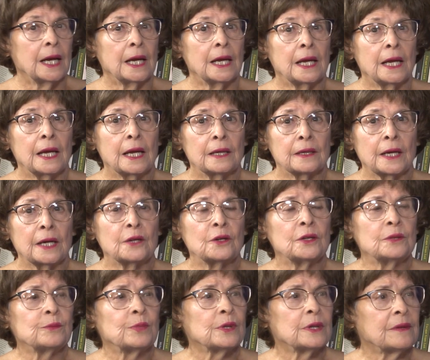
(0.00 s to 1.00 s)
And I
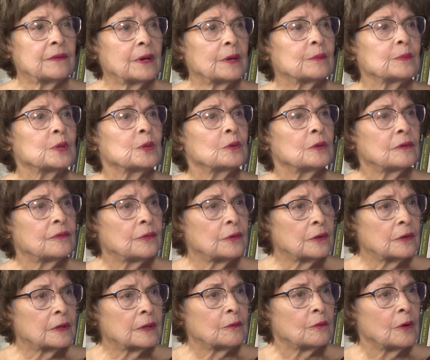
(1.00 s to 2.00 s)
couldn't believe how
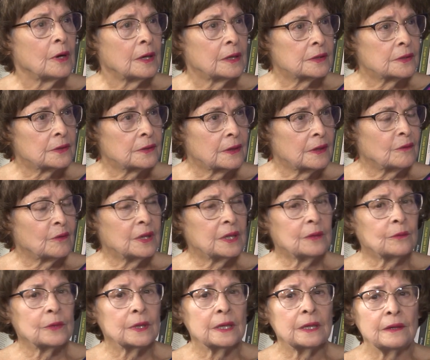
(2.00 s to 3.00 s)
beautiful it was. And when I
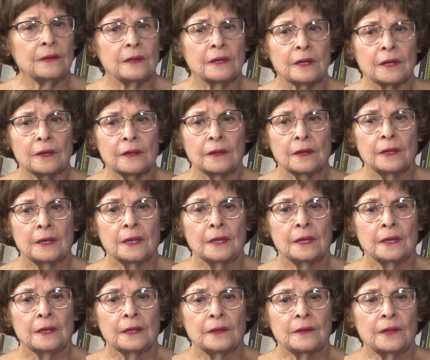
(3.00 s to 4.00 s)
went in there,
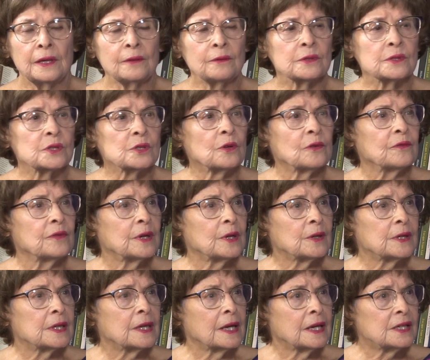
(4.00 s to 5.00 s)
they were so
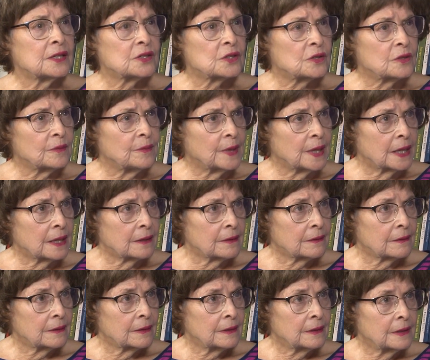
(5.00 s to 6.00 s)
very nice to me,
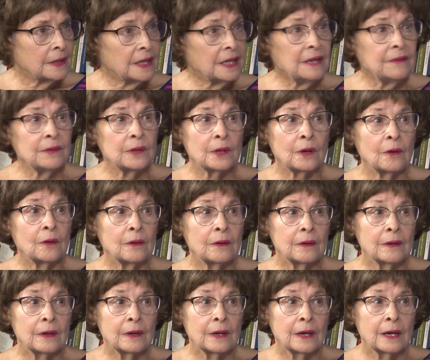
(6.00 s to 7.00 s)
even though
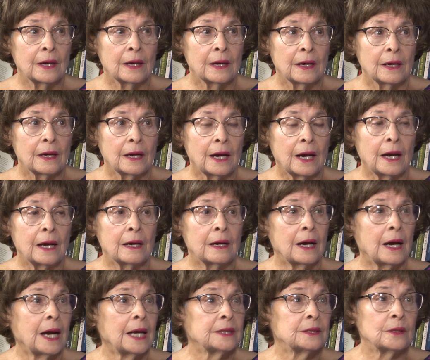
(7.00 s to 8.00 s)

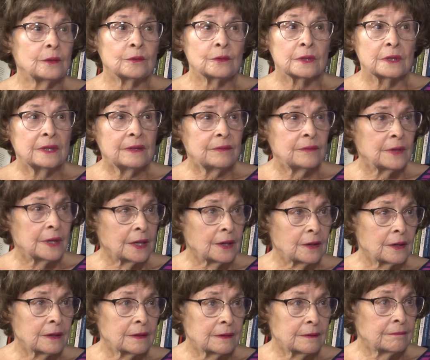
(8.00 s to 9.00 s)
I don't live
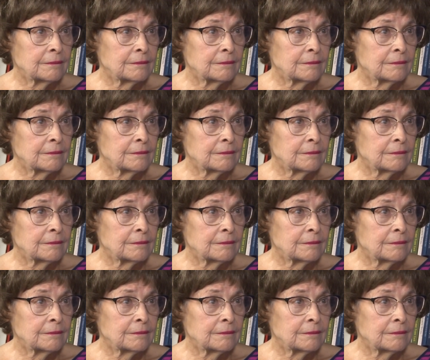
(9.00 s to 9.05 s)
there.